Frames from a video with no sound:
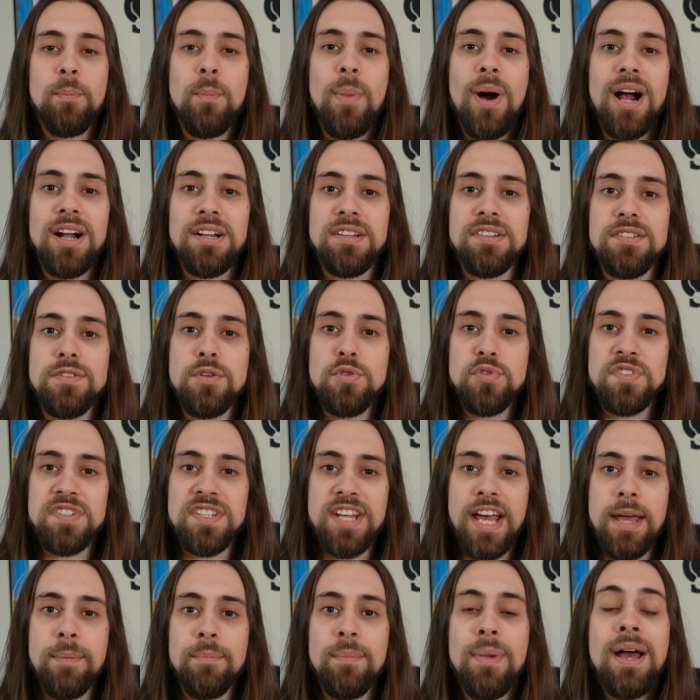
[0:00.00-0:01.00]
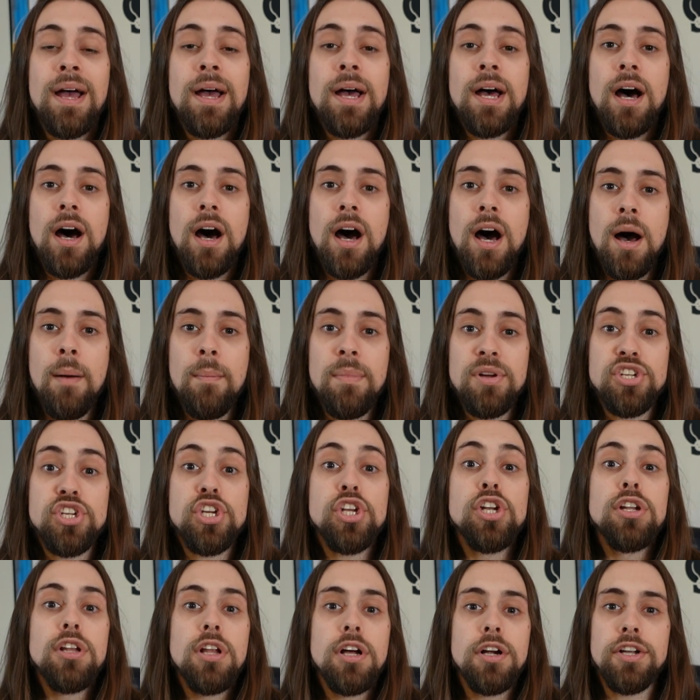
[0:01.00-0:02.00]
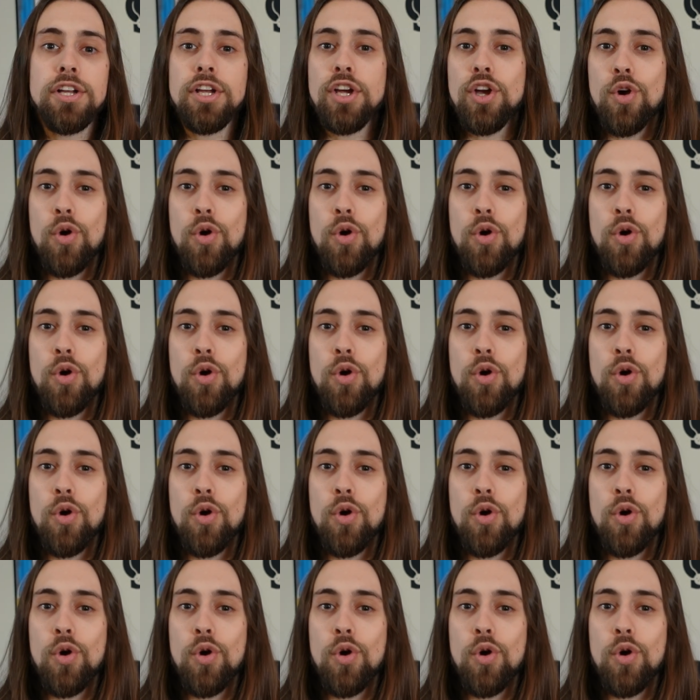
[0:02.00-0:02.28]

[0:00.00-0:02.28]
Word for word: parts, those same machine learning